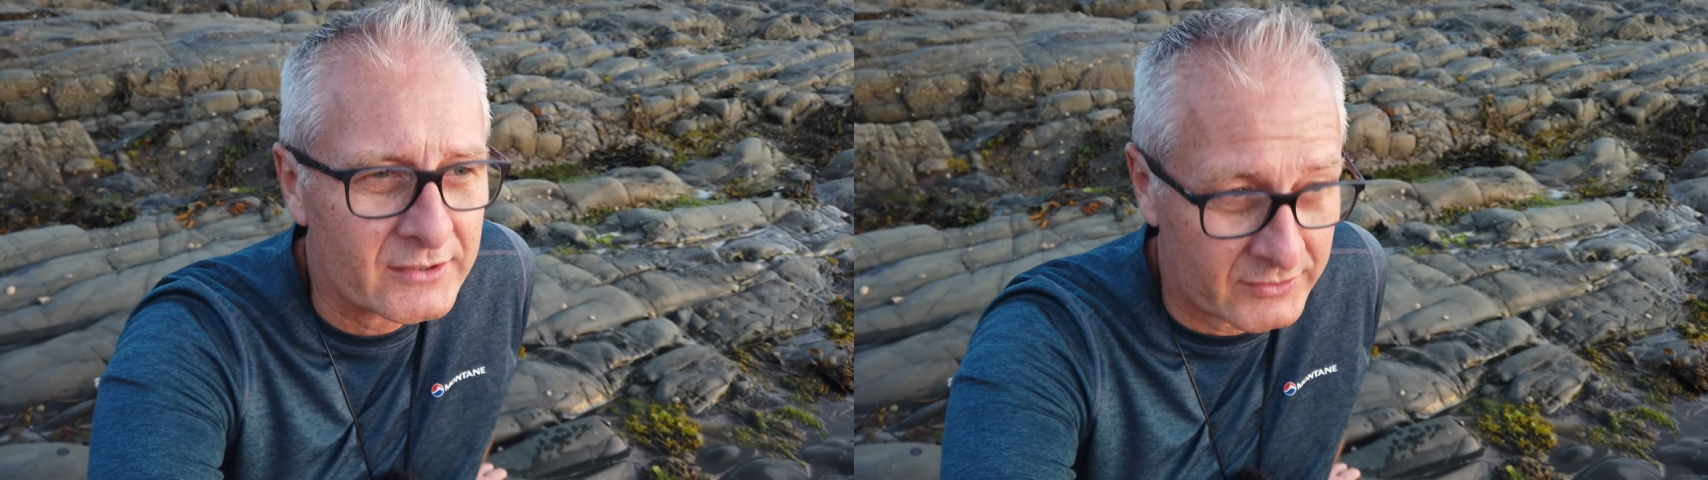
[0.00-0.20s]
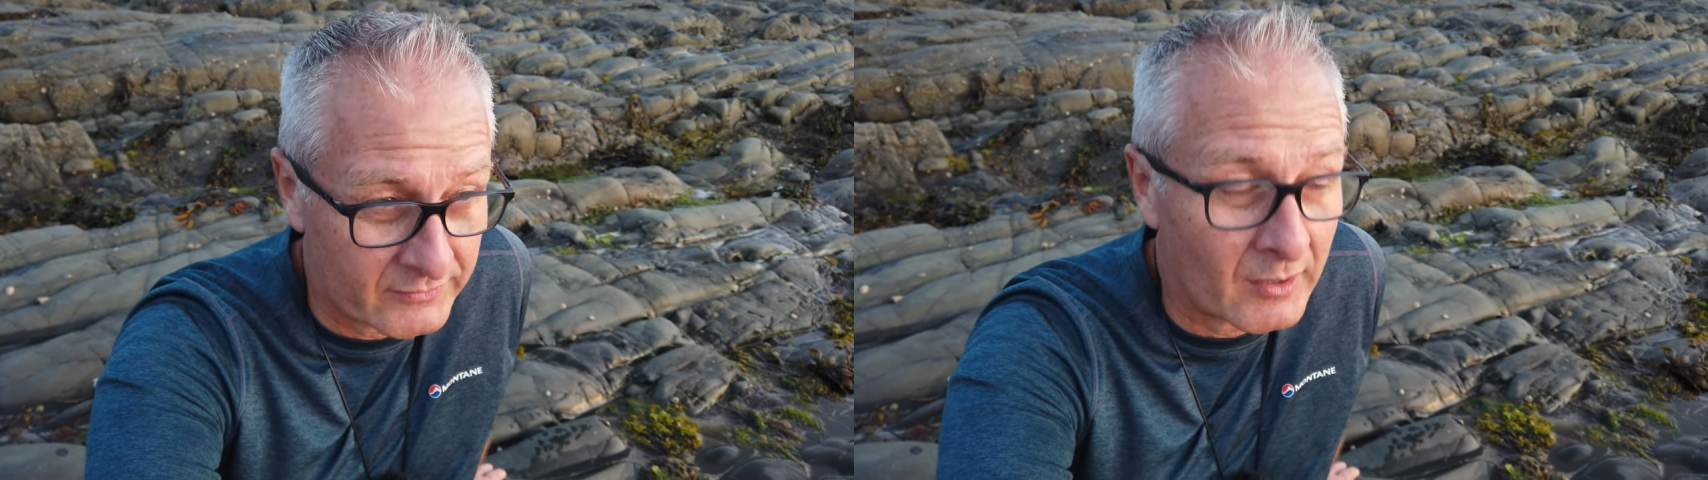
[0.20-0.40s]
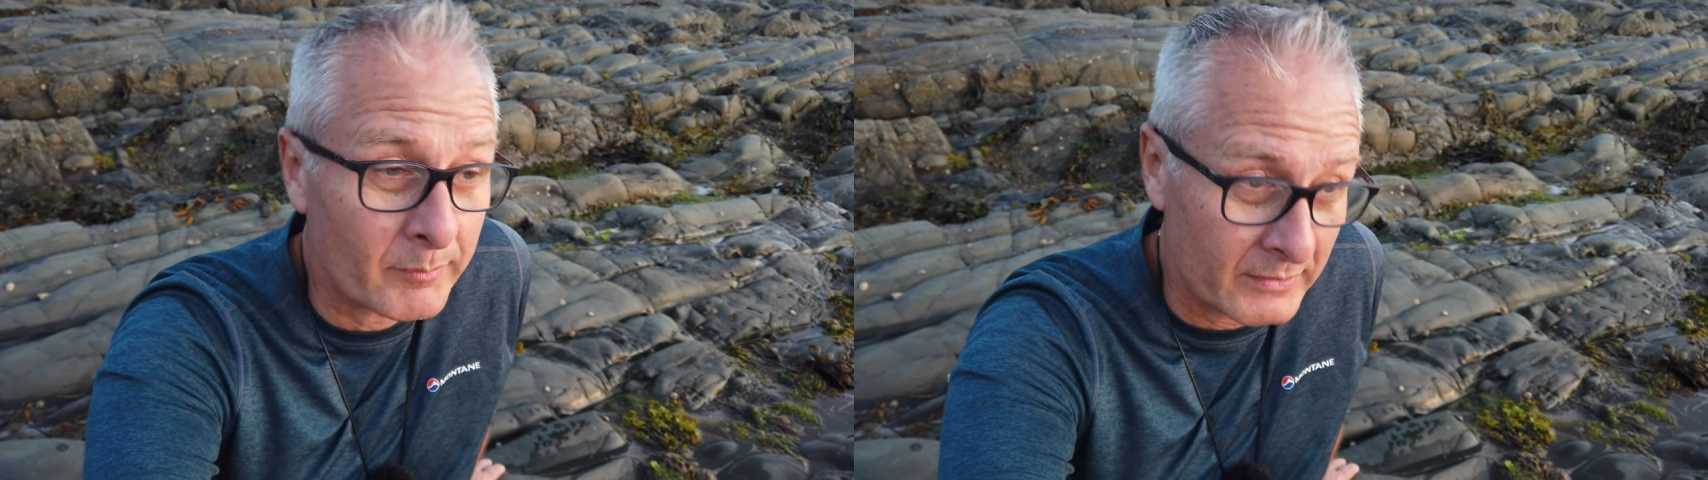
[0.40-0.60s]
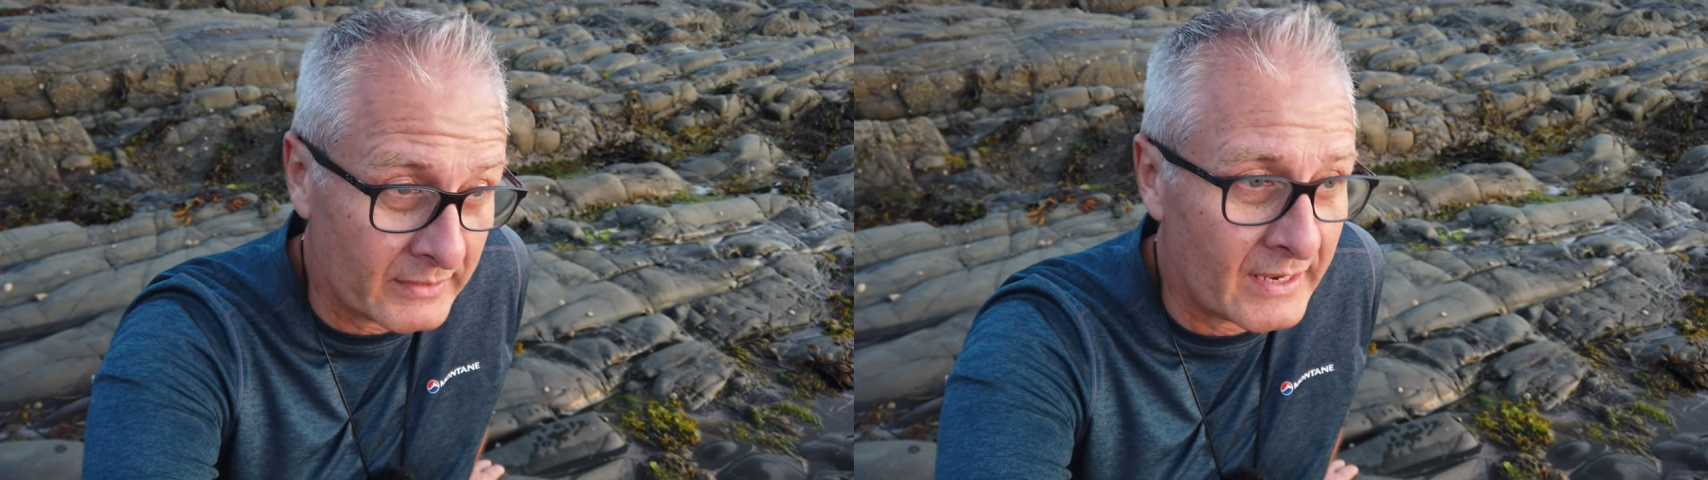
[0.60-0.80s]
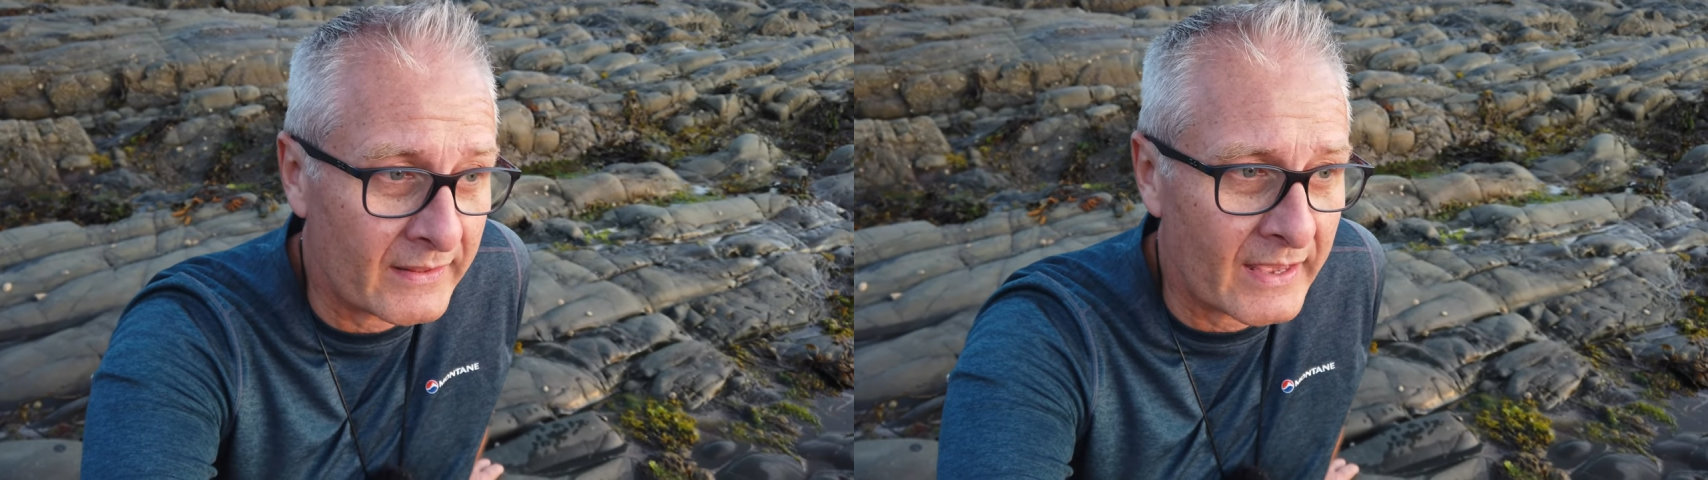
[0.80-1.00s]
just up
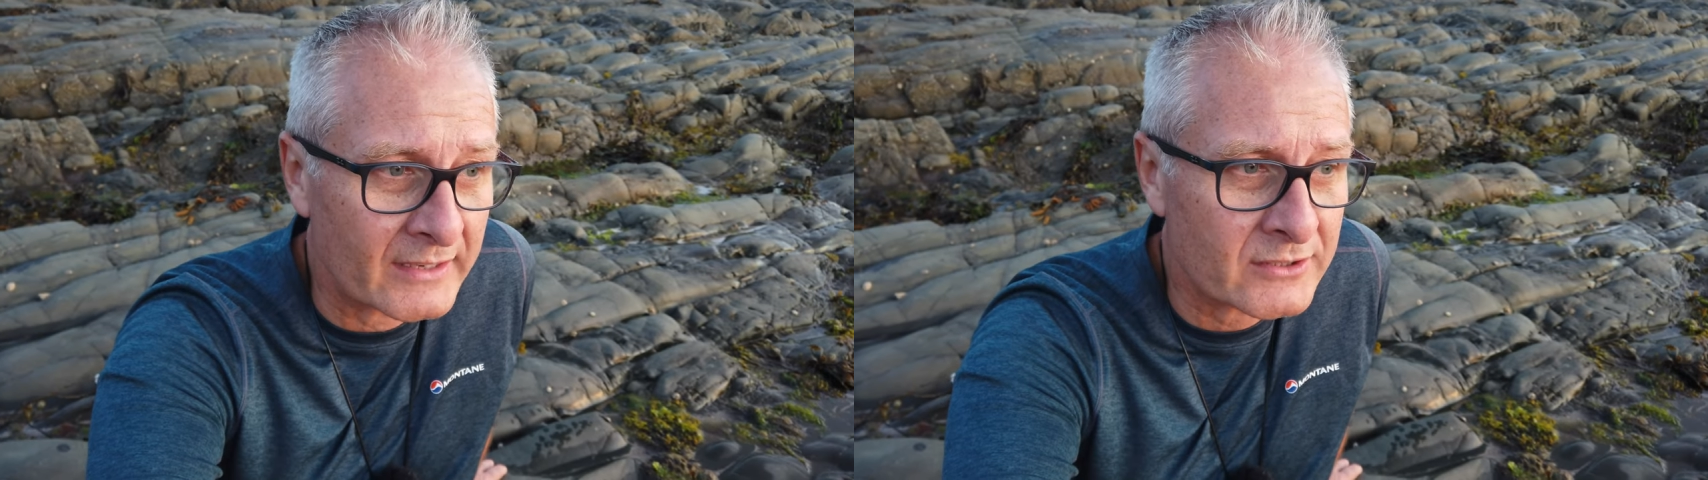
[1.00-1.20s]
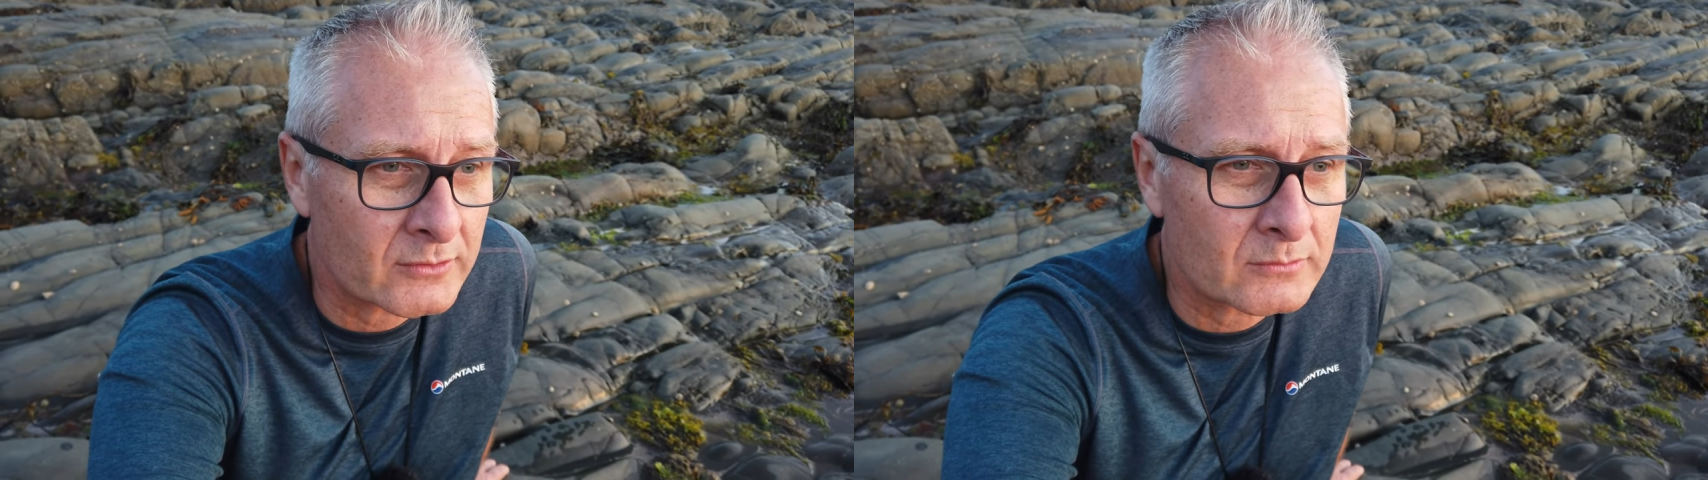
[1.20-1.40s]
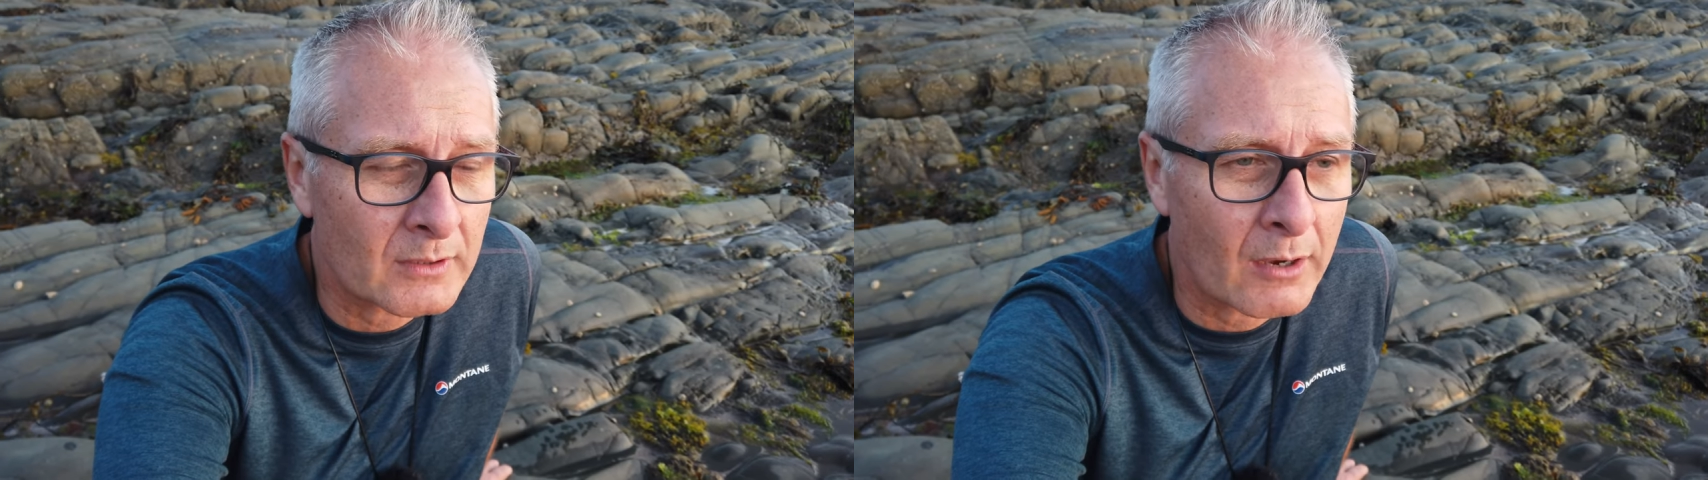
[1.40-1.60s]
near the actual